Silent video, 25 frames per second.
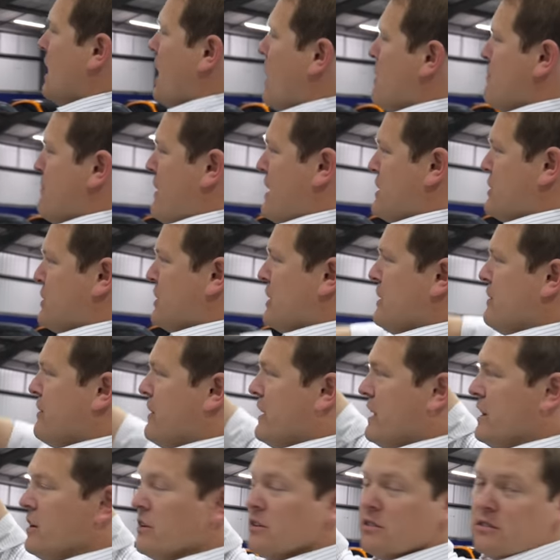eventually
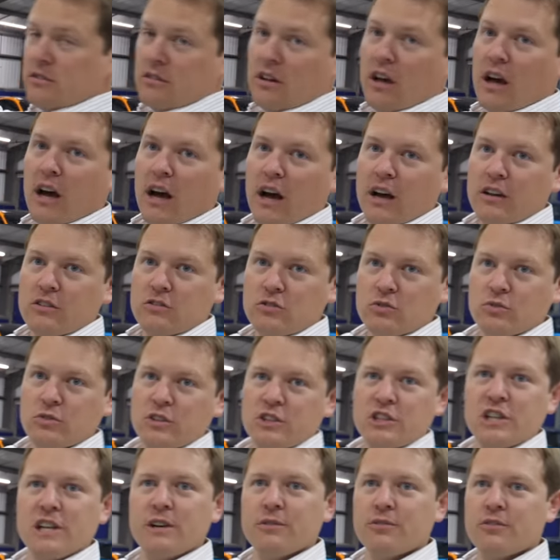sitting on
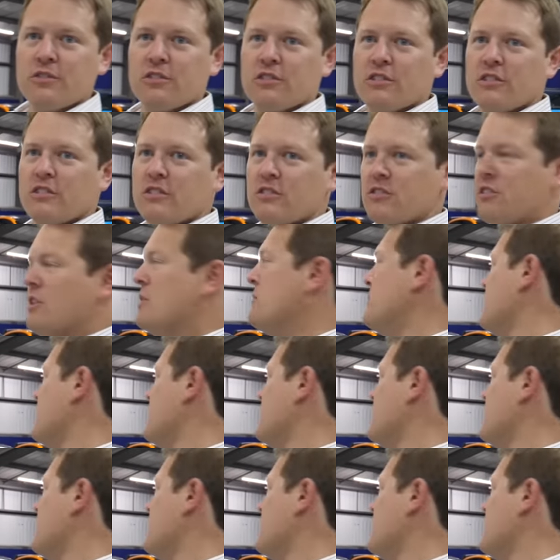storage lifts. So